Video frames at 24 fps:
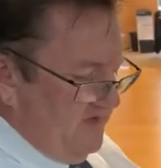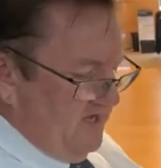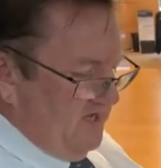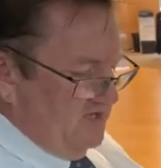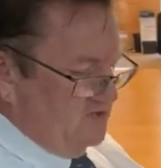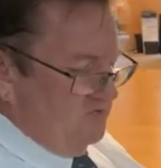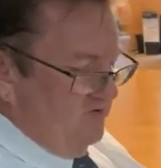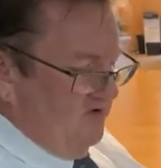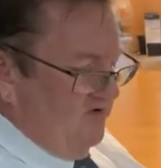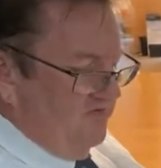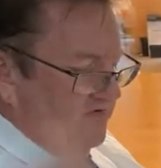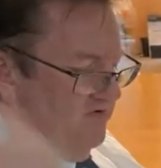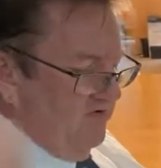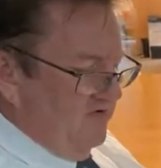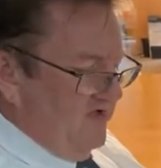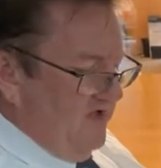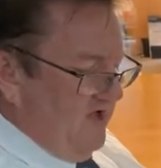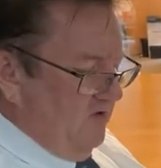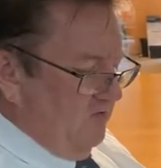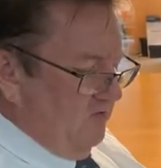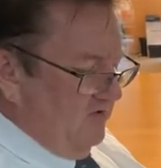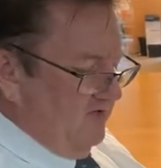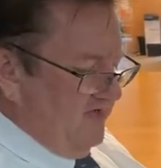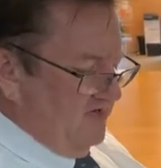a 12-volt
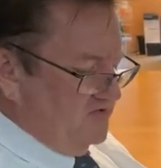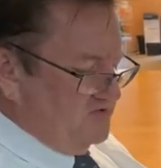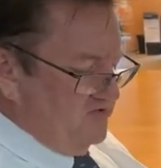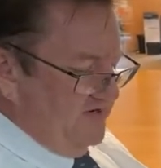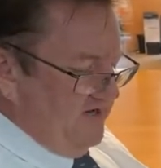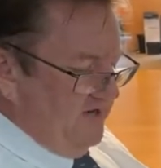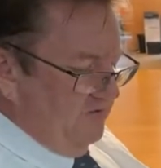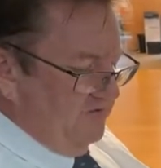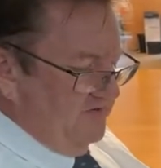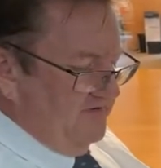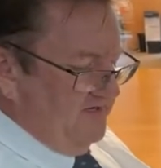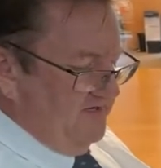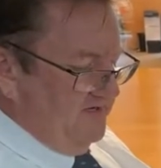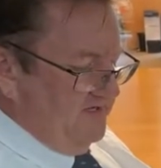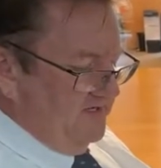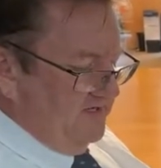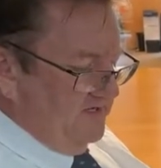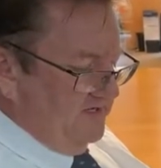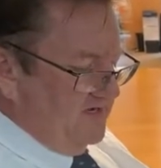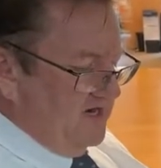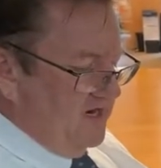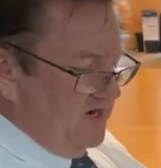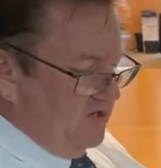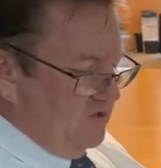extra outlet in
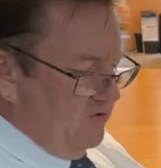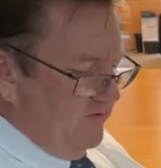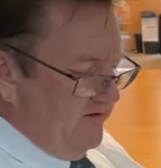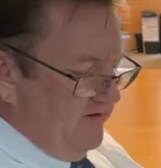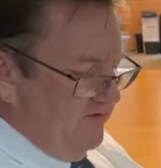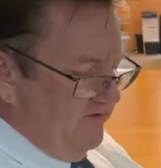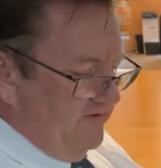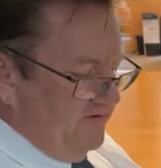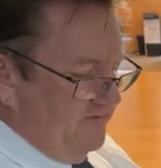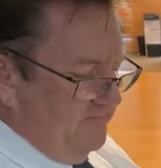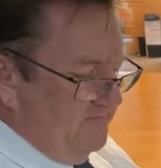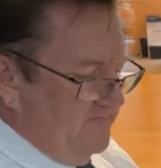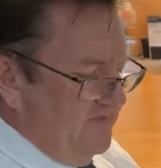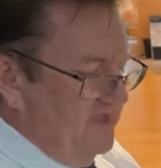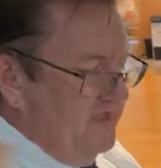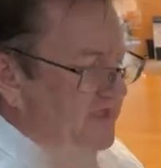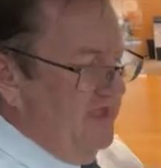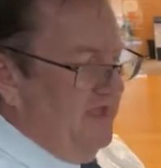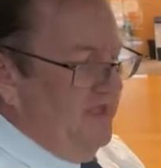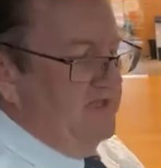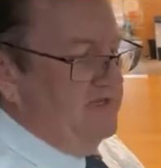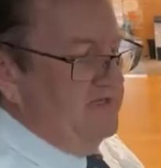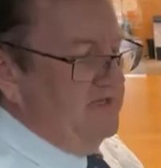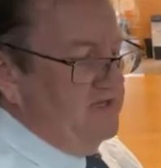the cargo area,
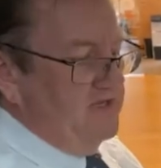and the